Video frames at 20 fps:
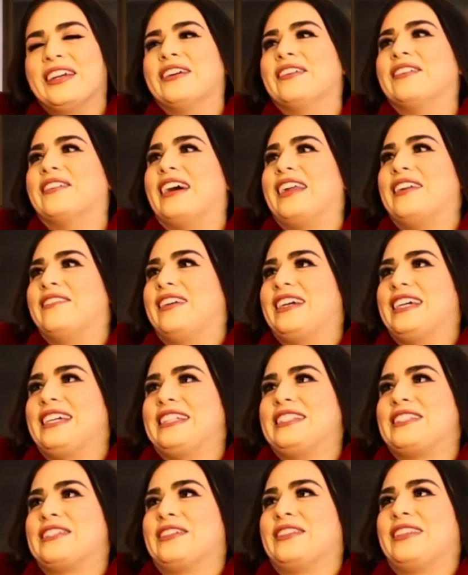when
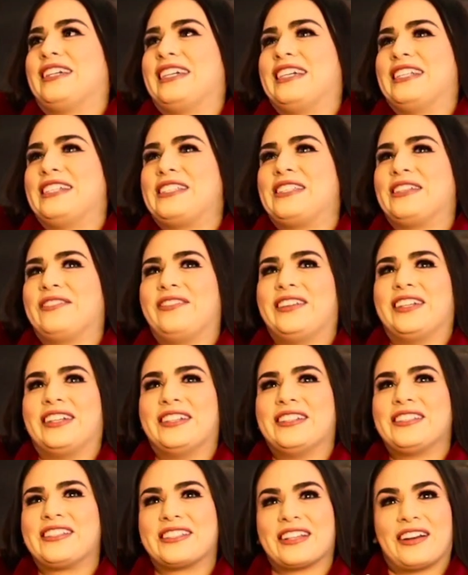we do the
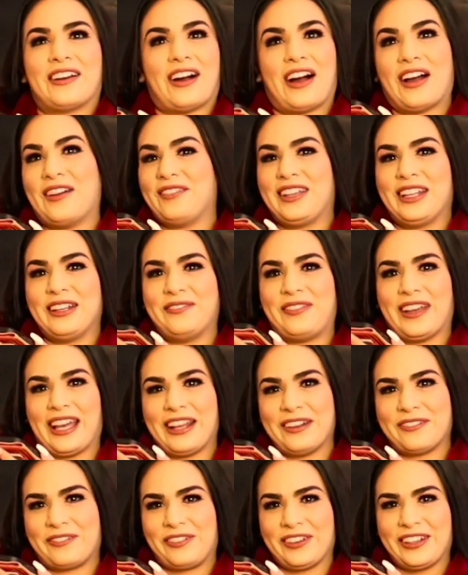interview, so I'm in
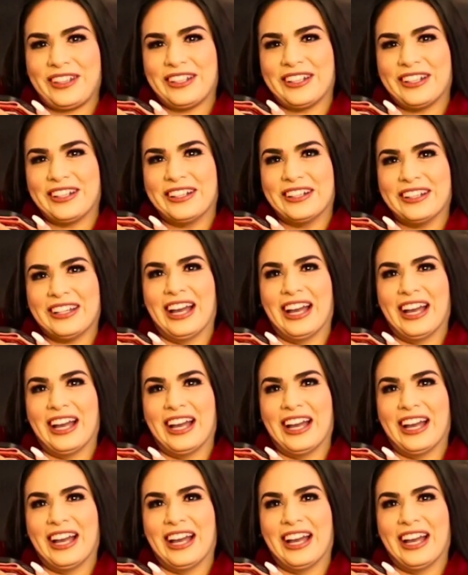bed for you.